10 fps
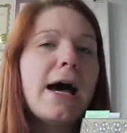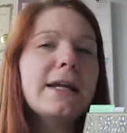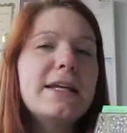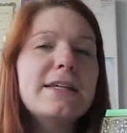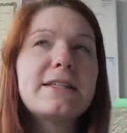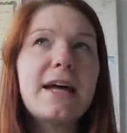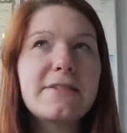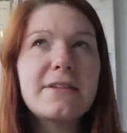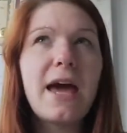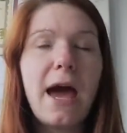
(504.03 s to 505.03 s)
this
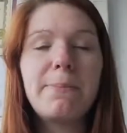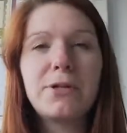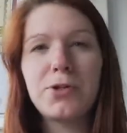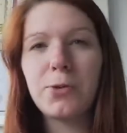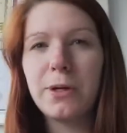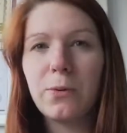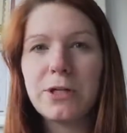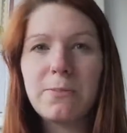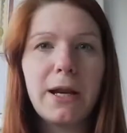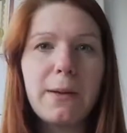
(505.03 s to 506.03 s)
doesn't happen to me
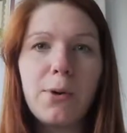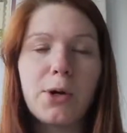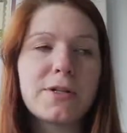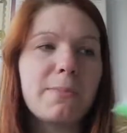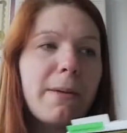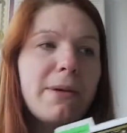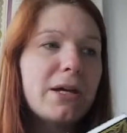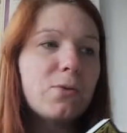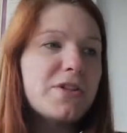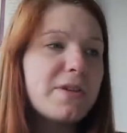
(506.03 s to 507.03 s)
with many books. Maybe
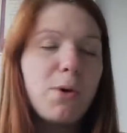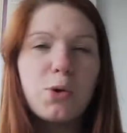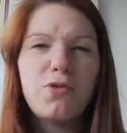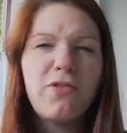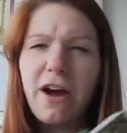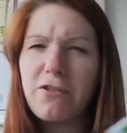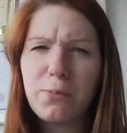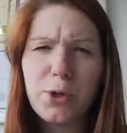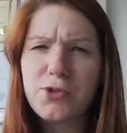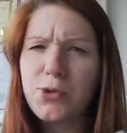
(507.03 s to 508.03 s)
it was about
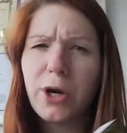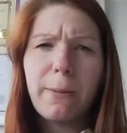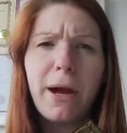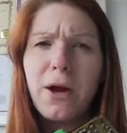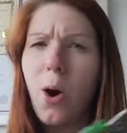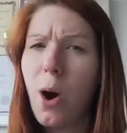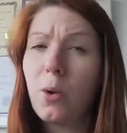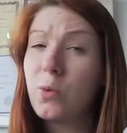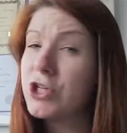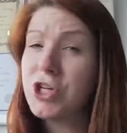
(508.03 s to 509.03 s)
5 books during my
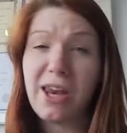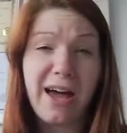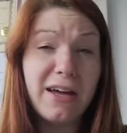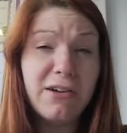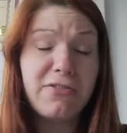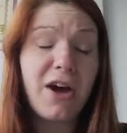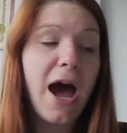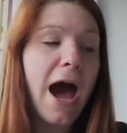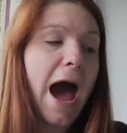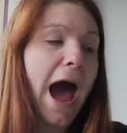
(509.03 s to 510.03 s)
whole witchy life.
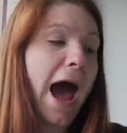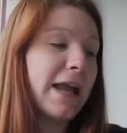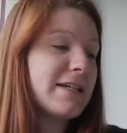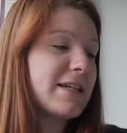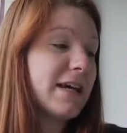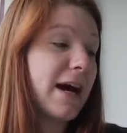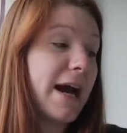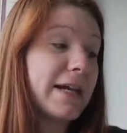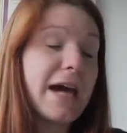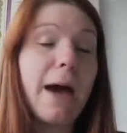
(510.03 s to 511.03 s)
And
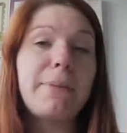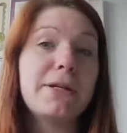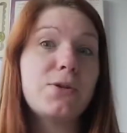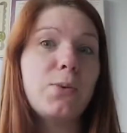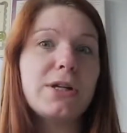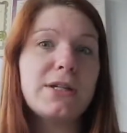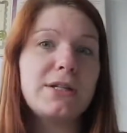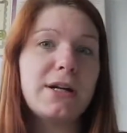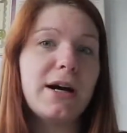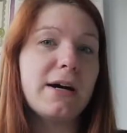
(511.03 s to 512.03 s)
it happened with
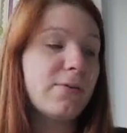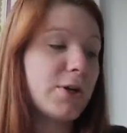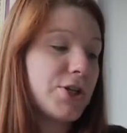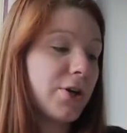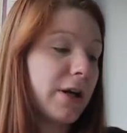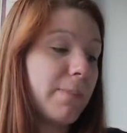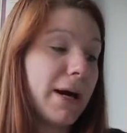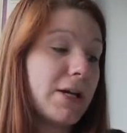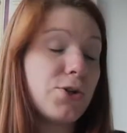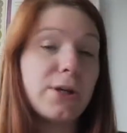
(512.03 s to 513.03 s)
the Witchery
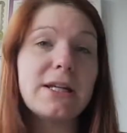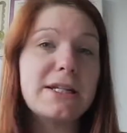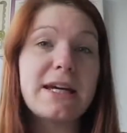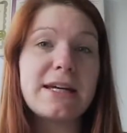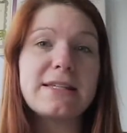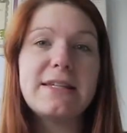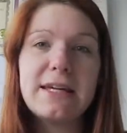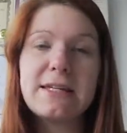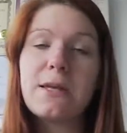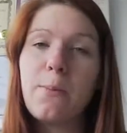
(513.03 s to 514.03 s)
by Juliet Diaz.
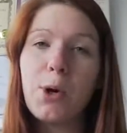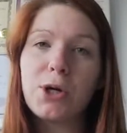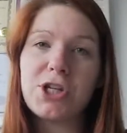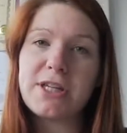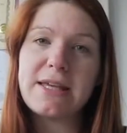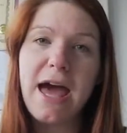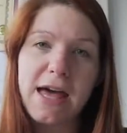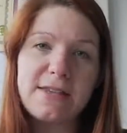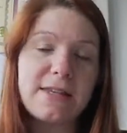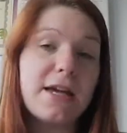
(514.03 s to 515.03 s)
This book just
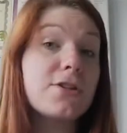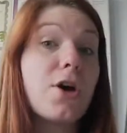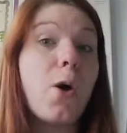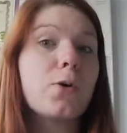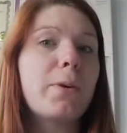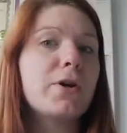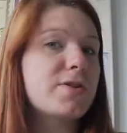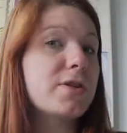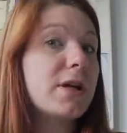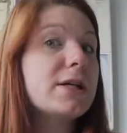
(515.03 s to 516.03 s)
has its own
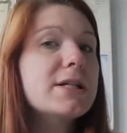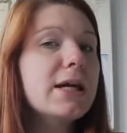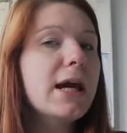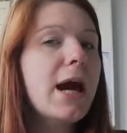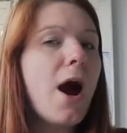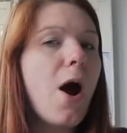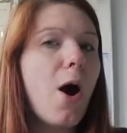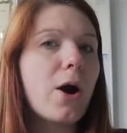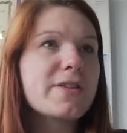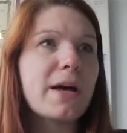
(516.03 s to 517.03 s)
personality,
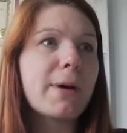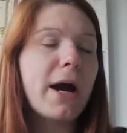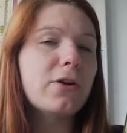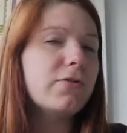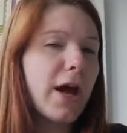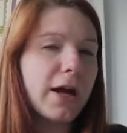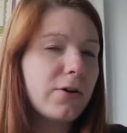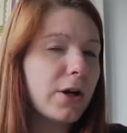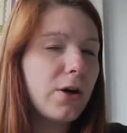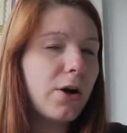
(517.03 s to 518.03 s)
or some kind of
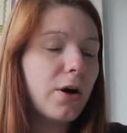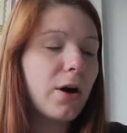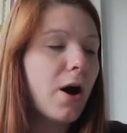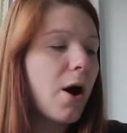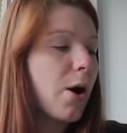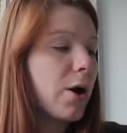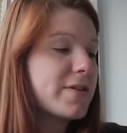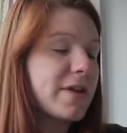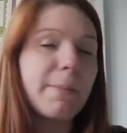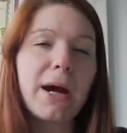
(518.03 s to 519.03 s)
egregore, or
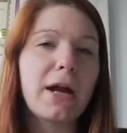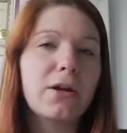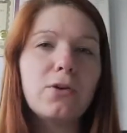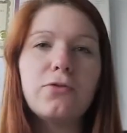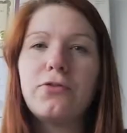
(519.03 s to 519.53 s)
some kind of